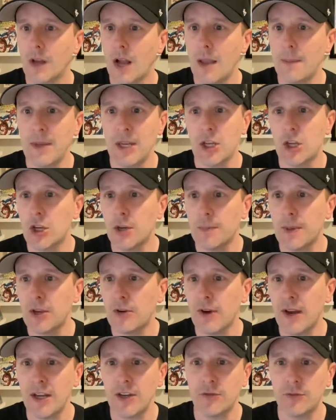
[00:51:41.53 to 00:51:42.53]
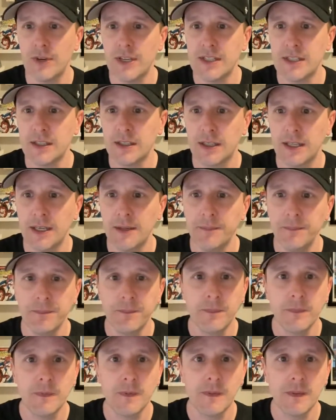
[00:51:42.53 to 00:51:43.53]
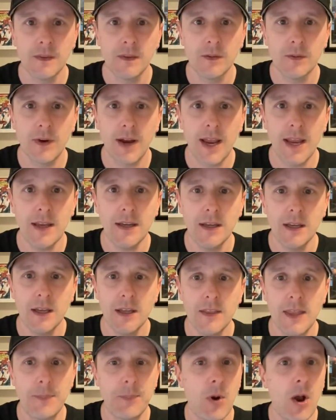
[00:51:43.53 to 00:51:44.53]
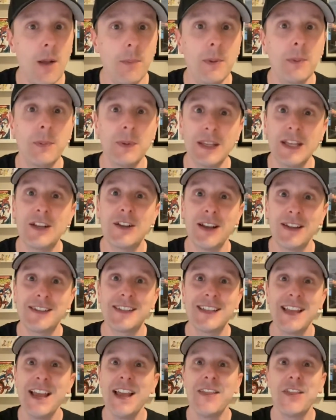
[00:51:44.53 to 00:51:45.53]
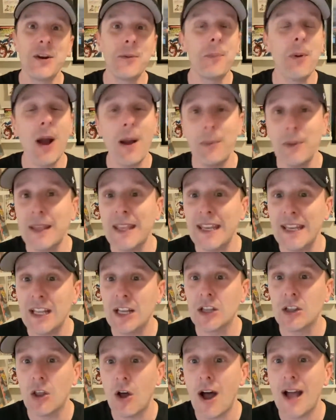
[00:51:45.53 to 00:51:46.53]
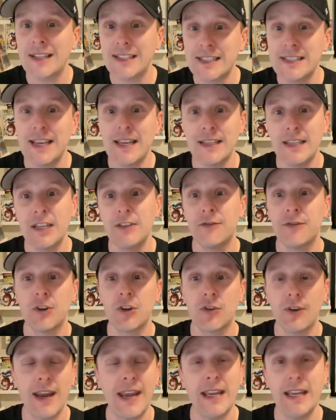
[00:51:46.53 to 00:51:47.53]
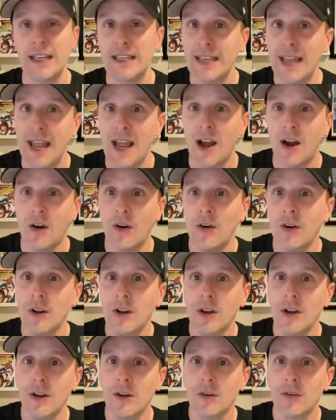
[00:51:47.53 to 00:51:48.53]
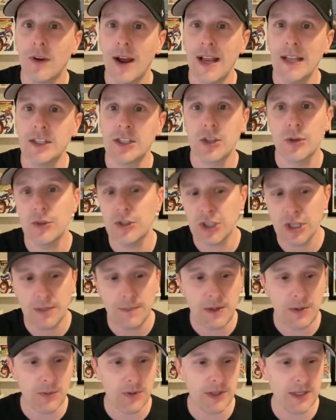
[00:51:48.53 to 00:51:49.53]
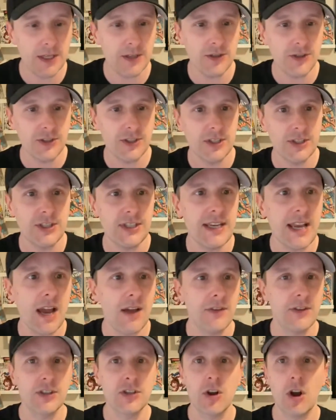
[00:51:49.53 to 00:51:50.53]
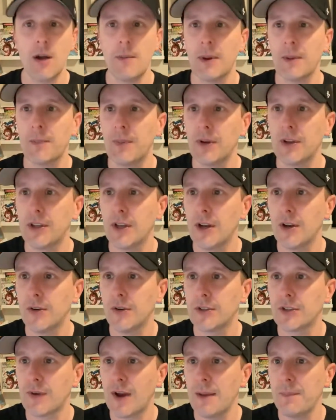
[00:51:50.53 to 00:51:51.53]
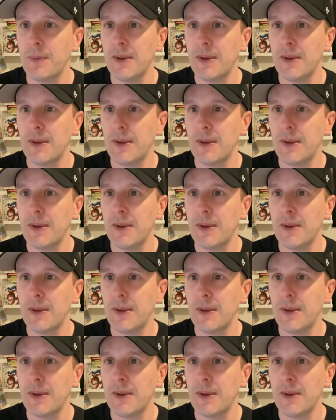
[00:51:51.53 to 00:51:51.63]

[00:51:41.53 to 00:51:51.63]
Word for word: I mean, it could have been graded recently, right? They probably they're probably getting a lot sent in for grading now, right? So it's going to be really interesting to see how this comic book goes, right?